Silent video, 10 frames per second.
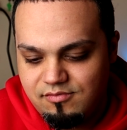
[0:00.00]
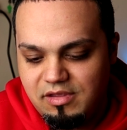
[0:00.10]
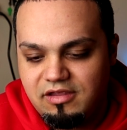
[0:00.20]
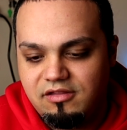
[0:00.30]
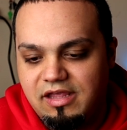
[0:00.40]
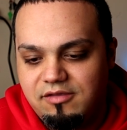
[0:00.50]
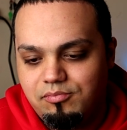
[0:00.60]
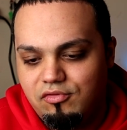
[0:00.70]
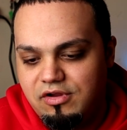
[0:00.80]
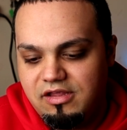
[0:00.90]
make it like
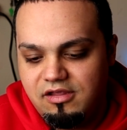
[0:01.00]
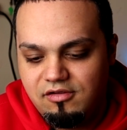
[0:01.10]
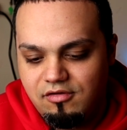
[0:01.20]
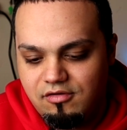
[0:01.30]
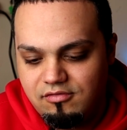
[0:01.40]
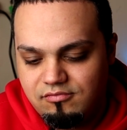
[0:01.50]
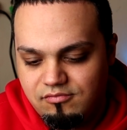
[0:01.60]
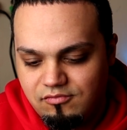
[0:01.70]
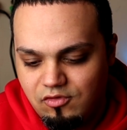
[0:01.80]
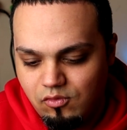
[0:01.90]
pretty or
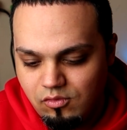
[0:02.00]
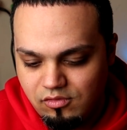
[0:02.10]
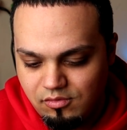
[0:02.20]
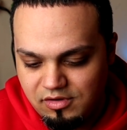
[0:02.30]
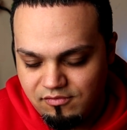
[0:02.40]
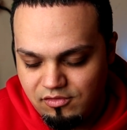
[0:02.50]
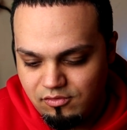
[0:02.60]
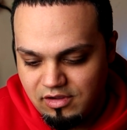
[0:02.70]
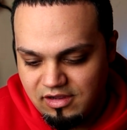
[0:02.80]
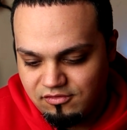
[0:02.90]
cool, whatever
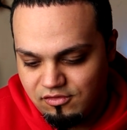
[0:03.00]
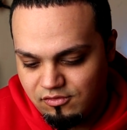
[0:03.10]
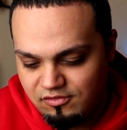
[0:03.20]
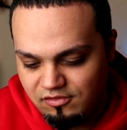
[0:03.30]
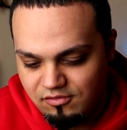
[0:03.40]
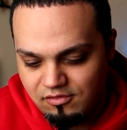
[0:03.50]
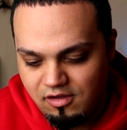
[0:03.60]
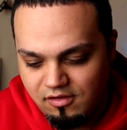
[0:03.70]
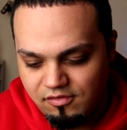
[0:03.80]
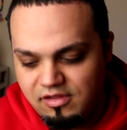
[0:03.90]
you guys are using your
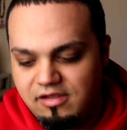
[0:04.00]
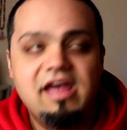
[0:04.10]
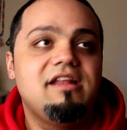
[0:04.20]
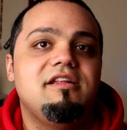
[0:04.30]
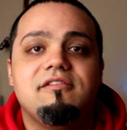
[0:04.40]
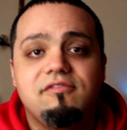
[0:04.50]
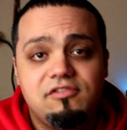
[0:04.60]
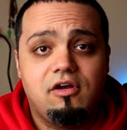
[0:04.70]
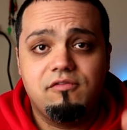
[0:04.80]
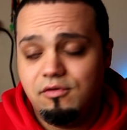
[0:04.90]
uh, the editing
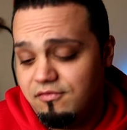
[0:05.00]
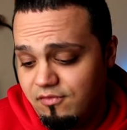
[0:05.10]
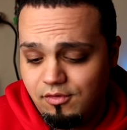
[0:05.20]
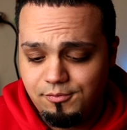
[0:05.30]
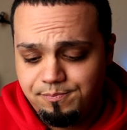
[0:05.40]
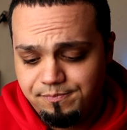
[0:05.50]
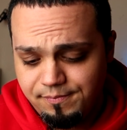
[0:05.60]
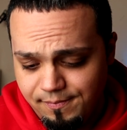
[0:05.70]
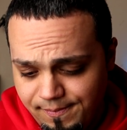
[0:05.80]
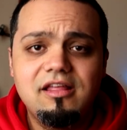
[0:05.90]
software for.
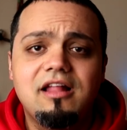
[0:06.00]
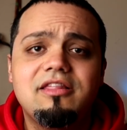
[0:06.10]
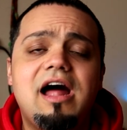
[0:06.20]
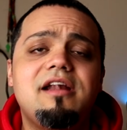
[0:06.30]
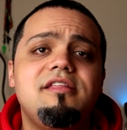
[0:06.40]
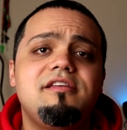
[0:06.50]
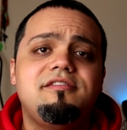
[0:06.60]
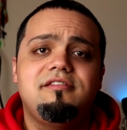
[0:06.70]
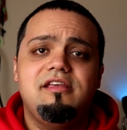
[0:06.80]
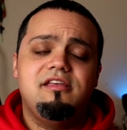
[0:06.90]
A lot of
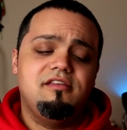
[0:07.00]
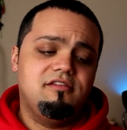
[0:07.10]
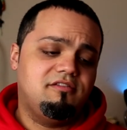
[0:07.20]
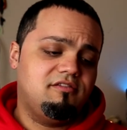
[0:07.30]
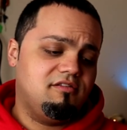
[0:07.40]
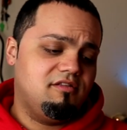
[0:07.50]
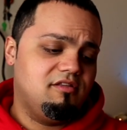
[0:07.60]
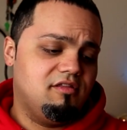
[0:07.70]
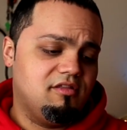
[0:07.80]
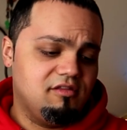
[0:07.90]
this is
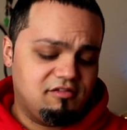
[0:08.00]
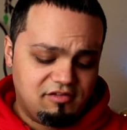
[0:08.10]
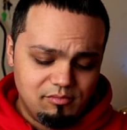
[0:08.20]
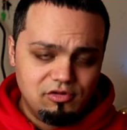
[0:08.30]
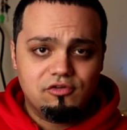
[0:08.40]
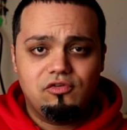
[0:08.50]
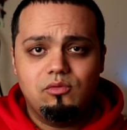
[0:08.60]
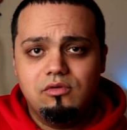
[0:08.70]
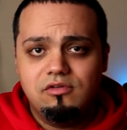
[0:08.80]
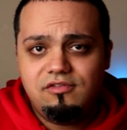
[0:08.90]
the similar
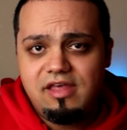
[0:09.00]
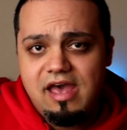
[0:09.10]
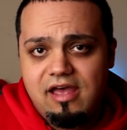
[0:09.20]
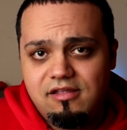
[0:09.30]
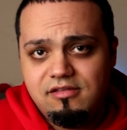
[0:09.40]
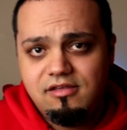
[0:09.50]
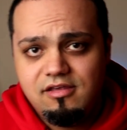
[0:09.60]
tools that